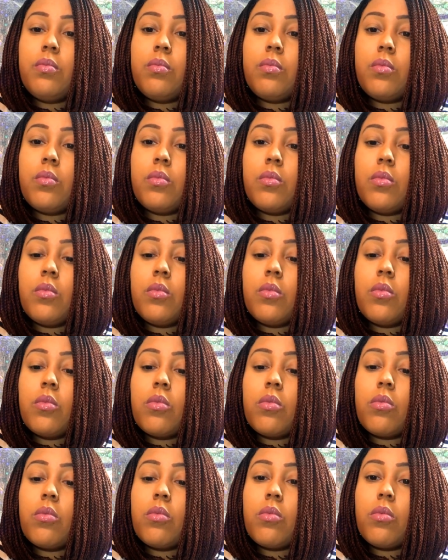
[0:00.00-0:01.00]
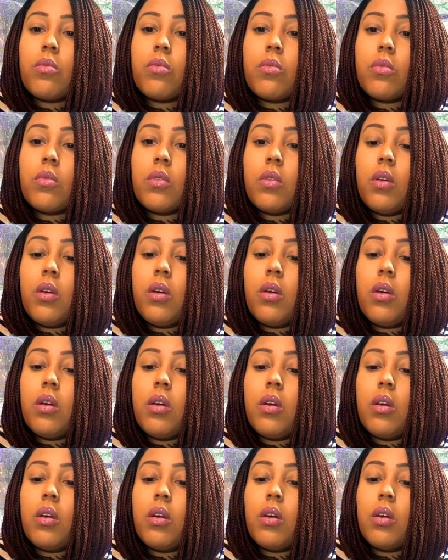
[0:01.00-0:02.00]

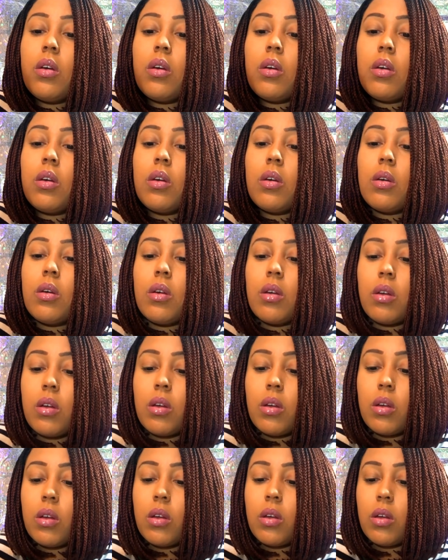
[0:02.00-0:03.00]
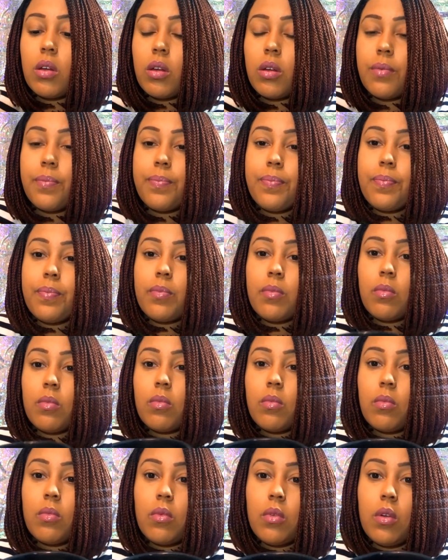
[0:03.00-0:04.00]

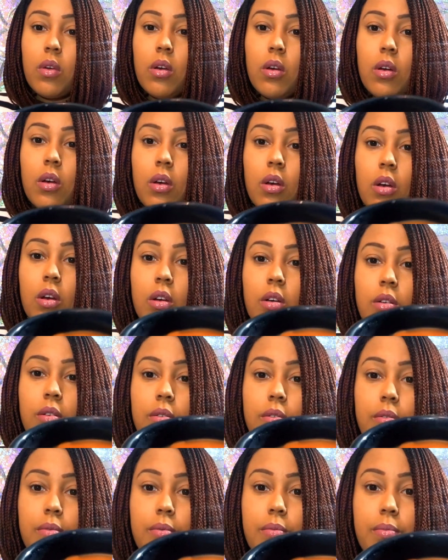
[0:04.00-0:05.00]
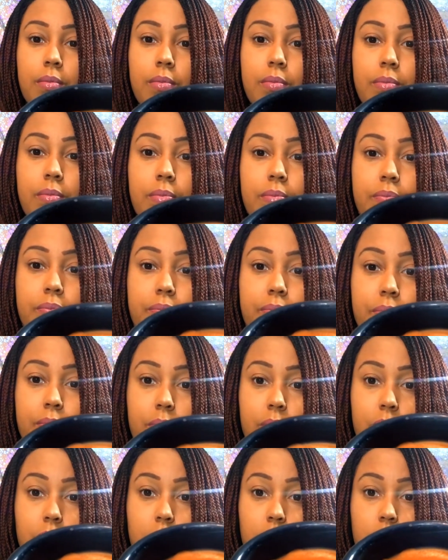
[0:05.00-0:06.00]

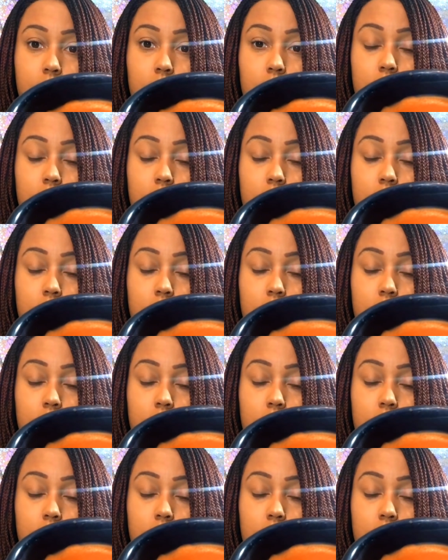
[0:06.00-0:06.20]
(no one is talking)